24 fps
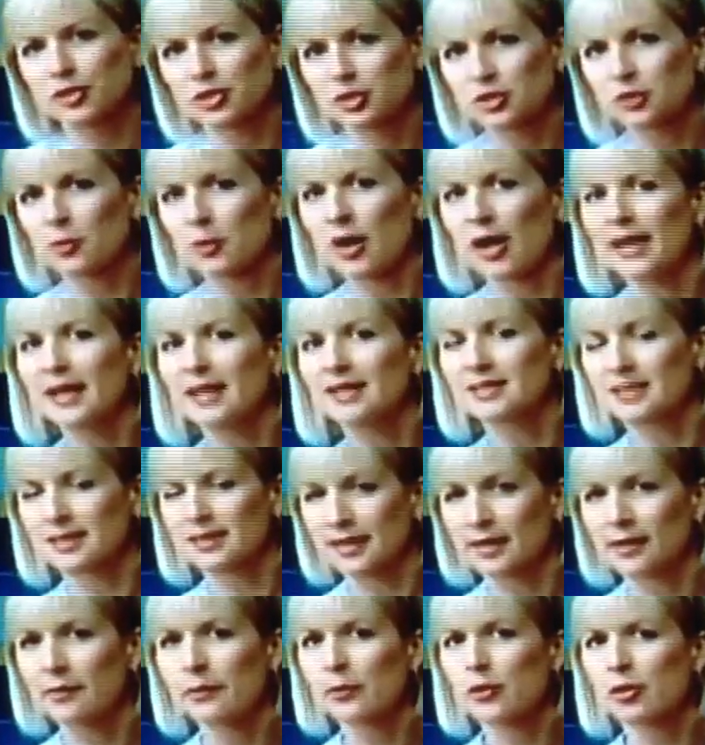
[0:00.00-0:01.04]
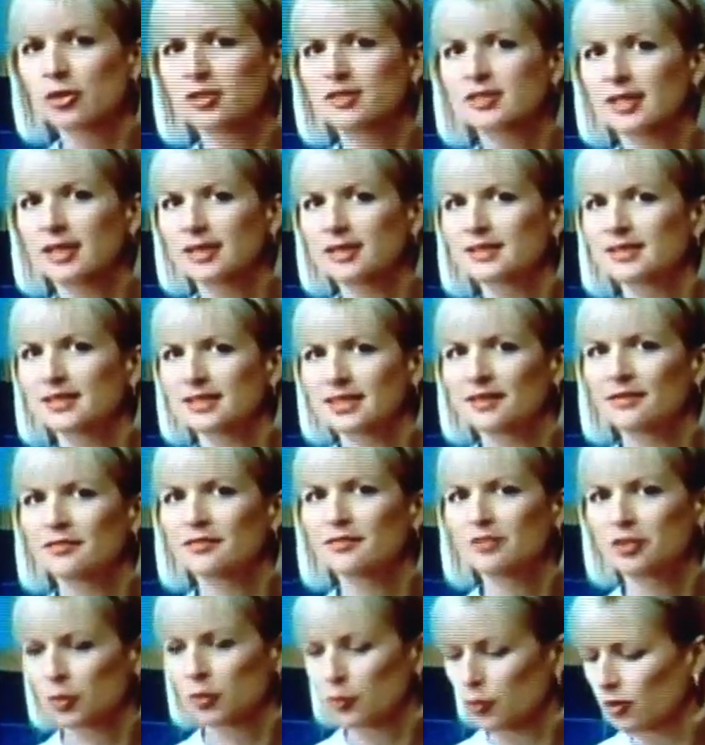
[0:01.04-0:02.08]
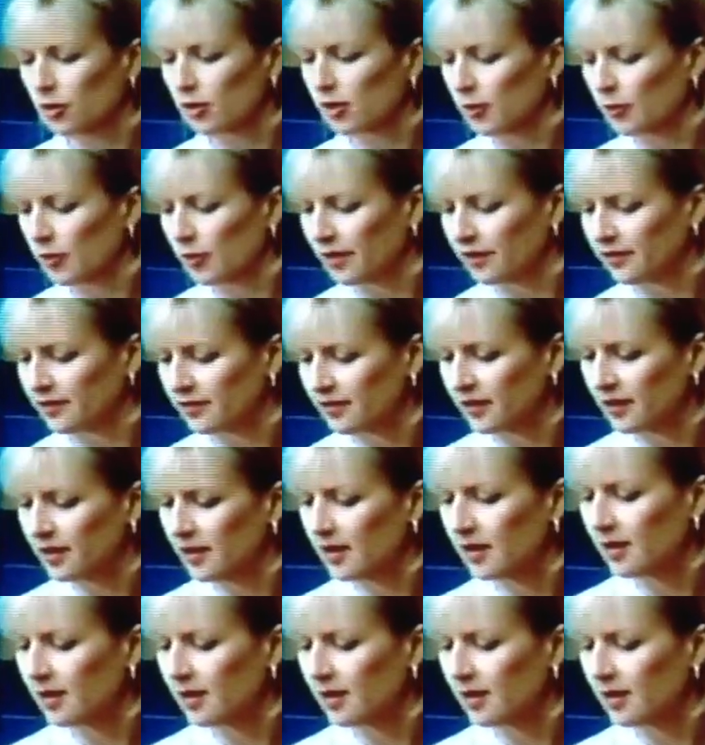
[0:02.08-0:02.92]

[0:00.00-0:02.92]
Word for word: which is why it's a little more sensitive to work with.